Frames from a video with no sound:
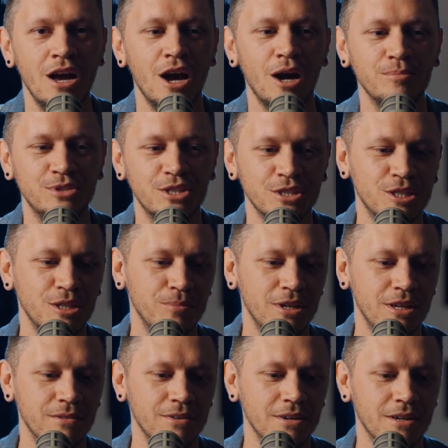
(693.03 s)
I'm just a bit
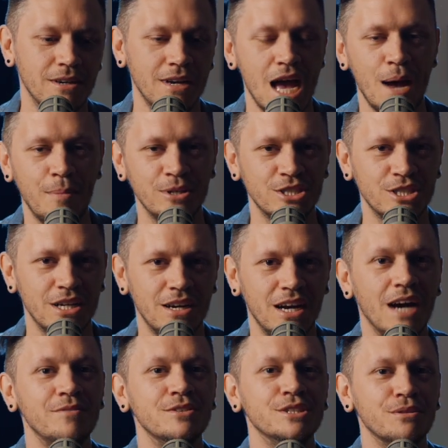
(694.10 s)
of an amateur
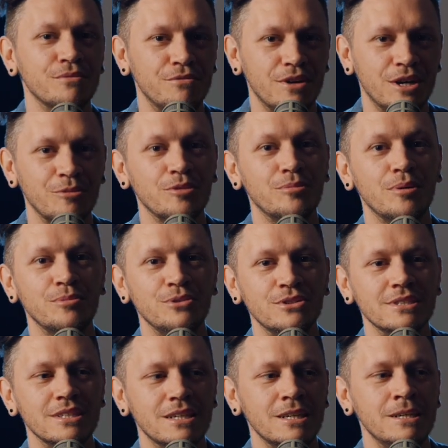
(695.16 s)
having some fun with my
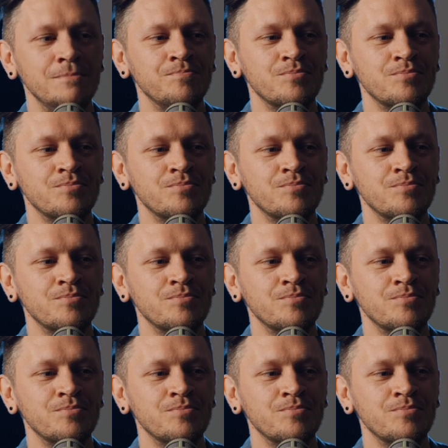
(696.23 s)
music